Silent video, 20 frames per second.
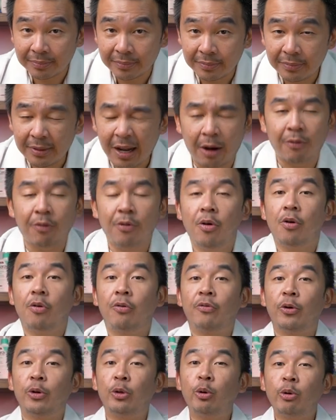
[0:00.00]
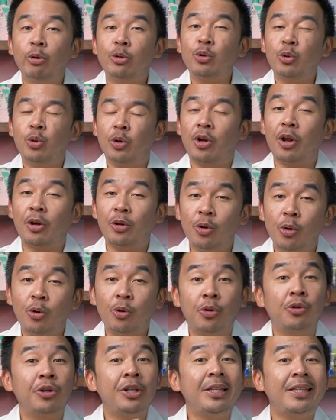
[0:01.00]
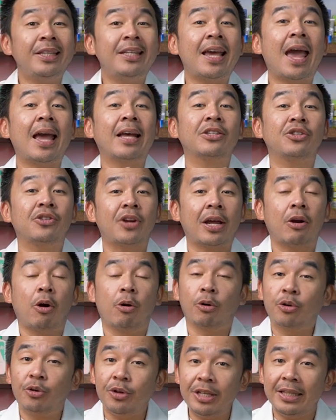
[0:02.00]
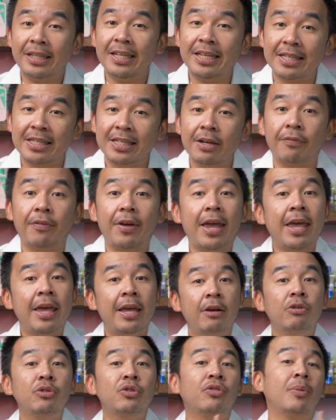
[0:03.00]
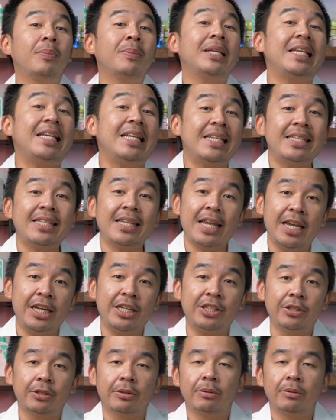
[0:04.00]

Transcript: Now, for those who do not know, green tea extract or green tea itself hails from East Asia.